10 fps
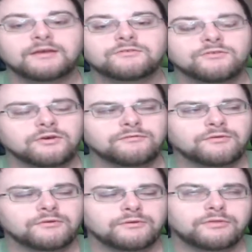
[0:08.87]
Sorry
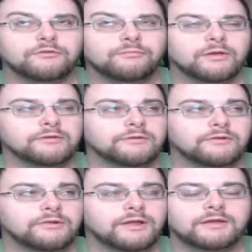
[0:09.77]
for this being a little
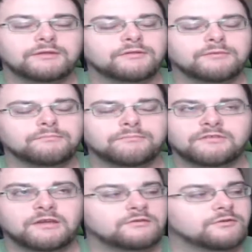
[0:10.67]
late. The
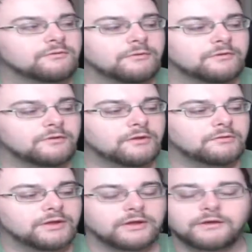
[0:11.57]
site just wasn't
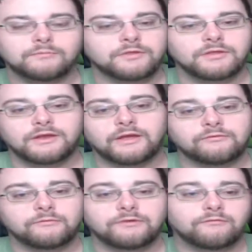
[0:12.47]
loading up, and then I had to
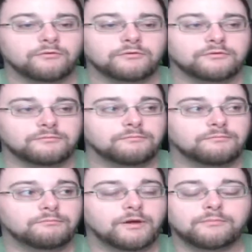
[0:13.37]
wait for it to
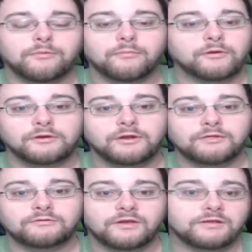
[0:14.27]
pop up on another
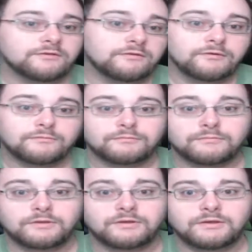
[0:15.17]
site, so
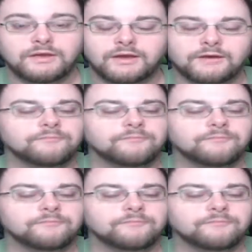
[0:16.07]
yeah.